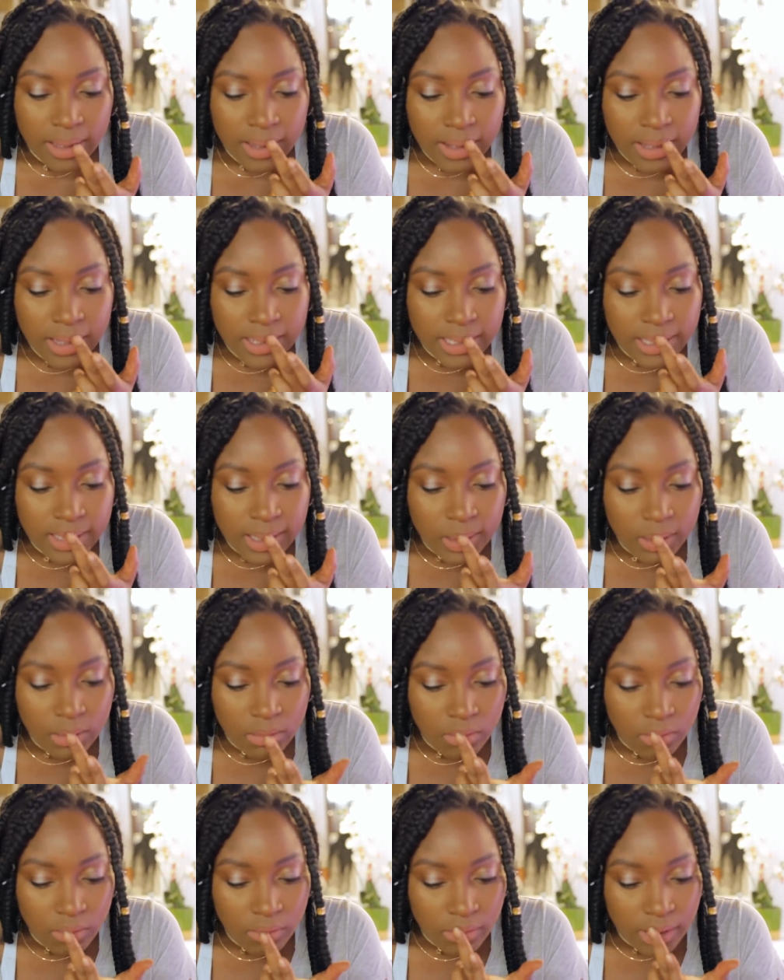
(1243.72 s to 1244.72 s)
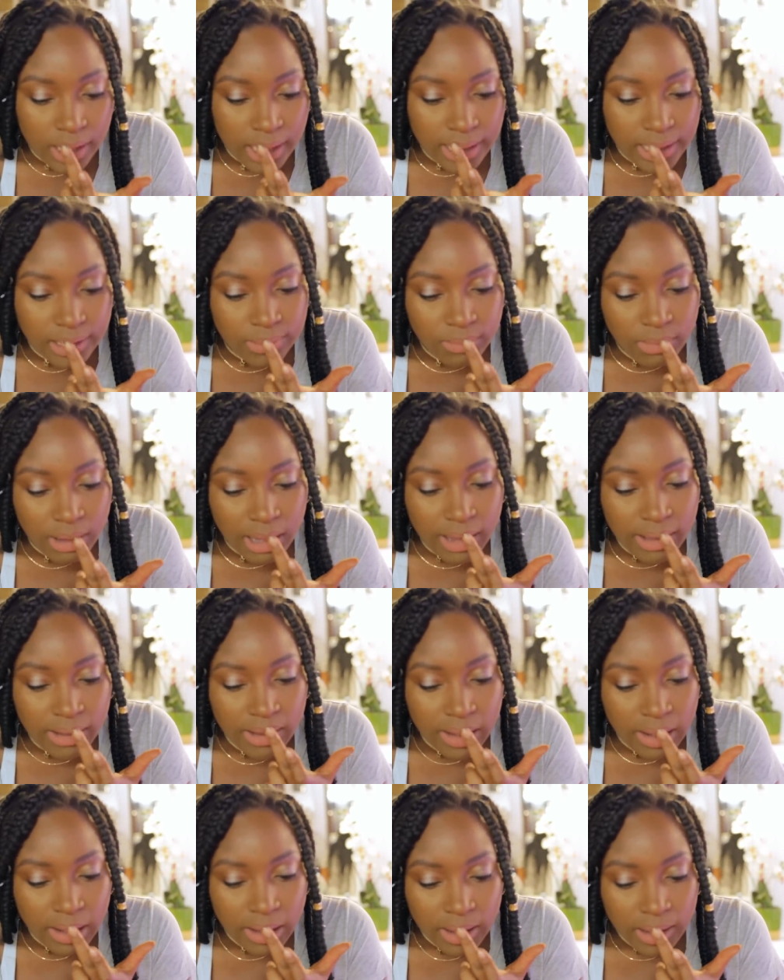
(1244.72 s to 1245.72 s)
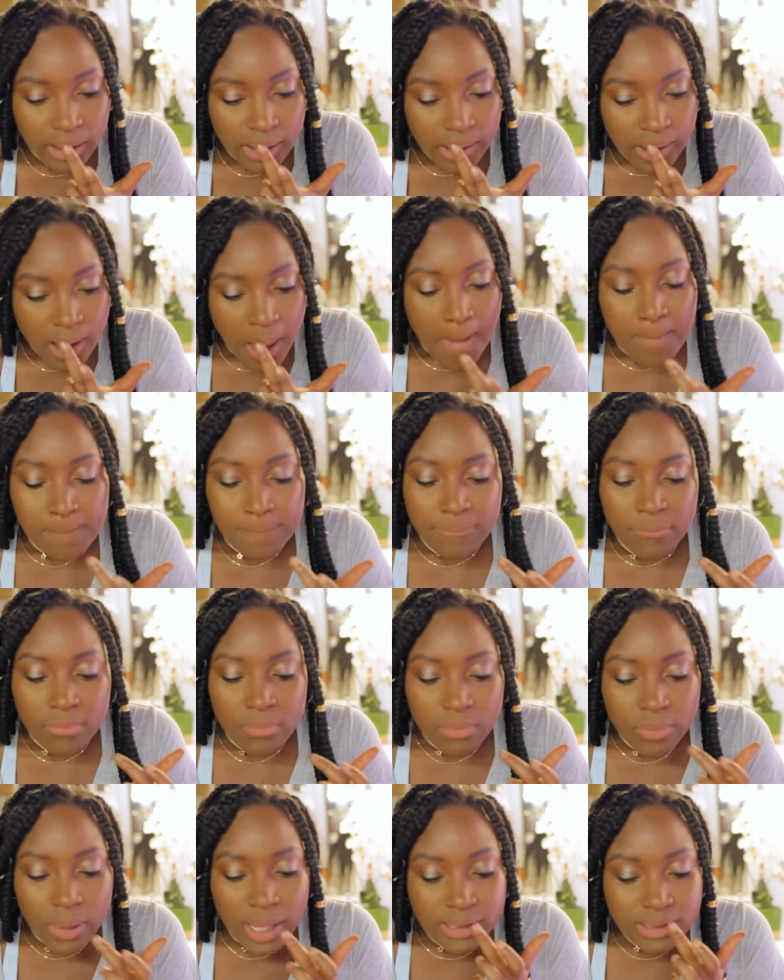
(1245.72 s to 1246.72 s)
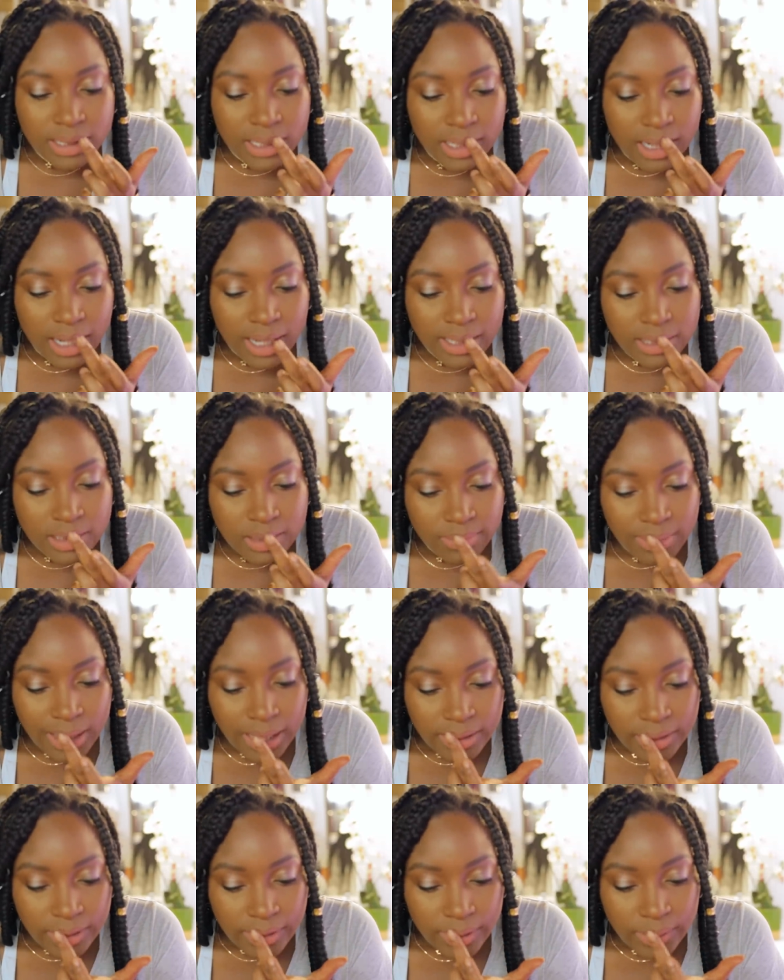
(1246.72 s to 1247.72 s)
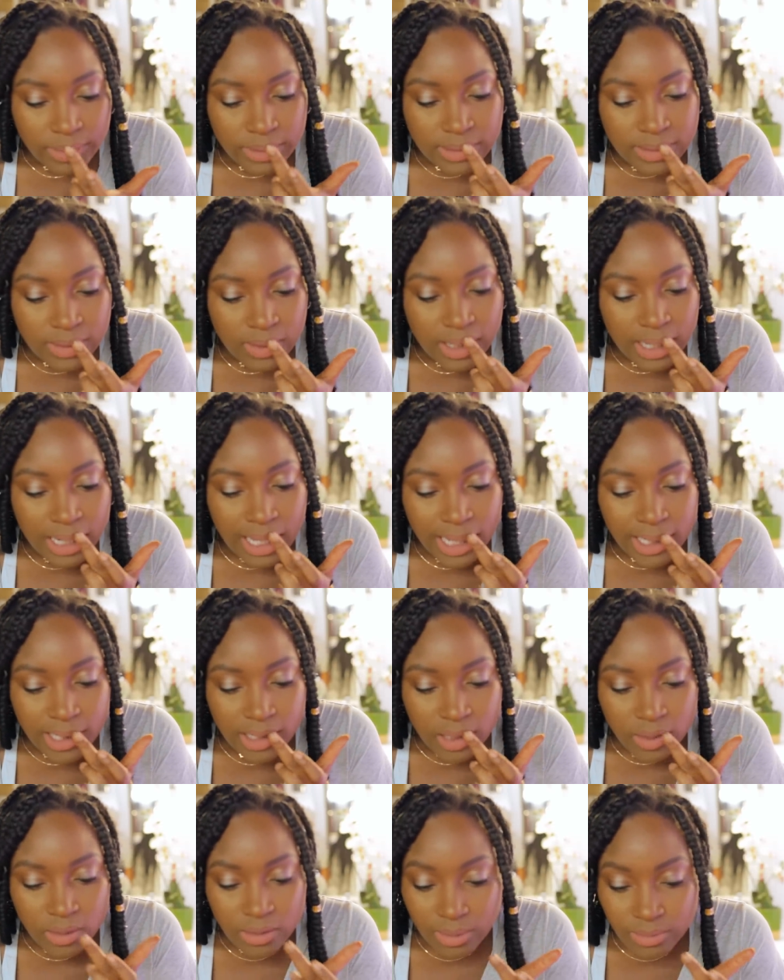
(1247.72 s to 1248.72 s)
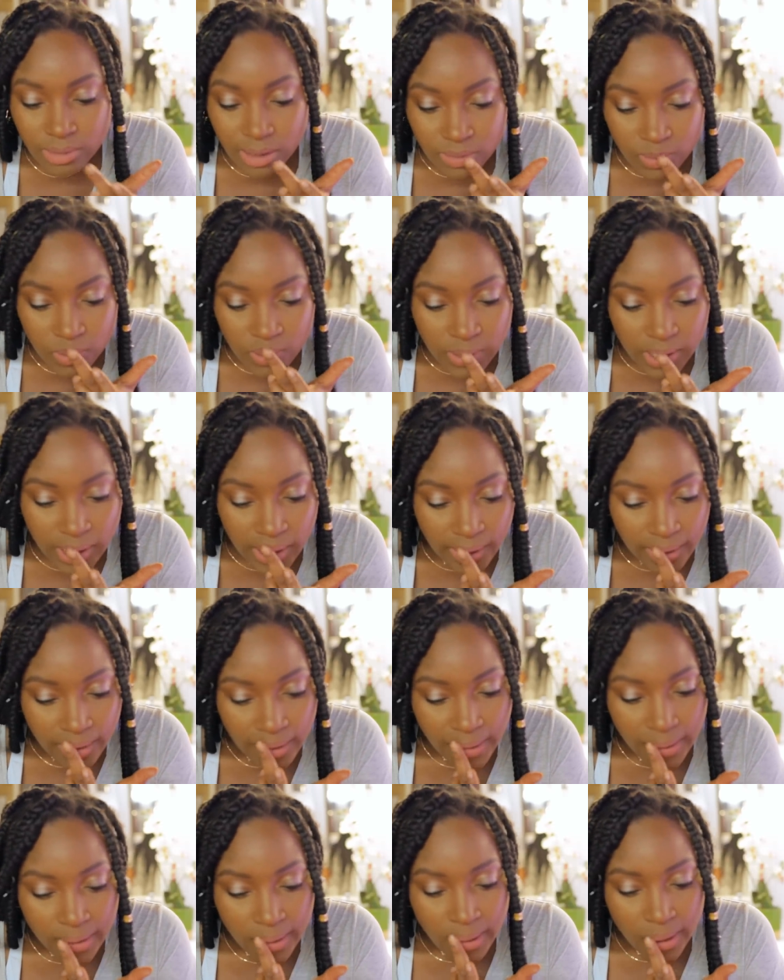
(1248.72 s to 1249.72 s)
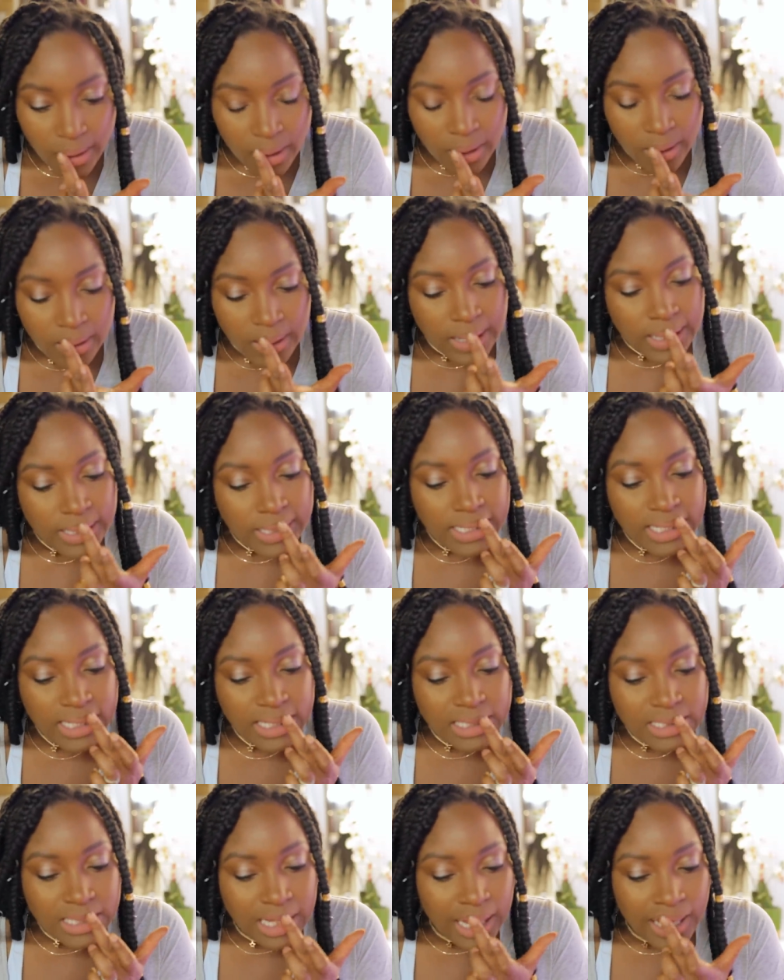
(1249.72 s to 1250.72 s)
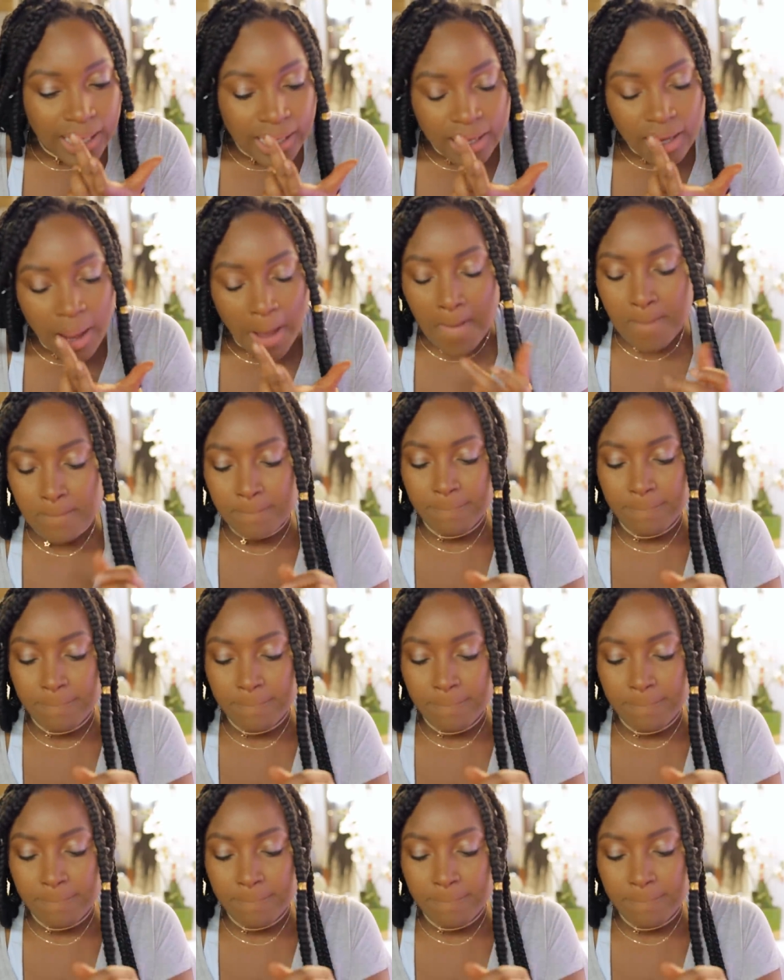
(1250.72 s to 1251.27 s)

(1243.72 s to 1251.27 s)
because it goes really matte, but it's a nice matte, you know. It's not like, you know, sometimes when you get these, like,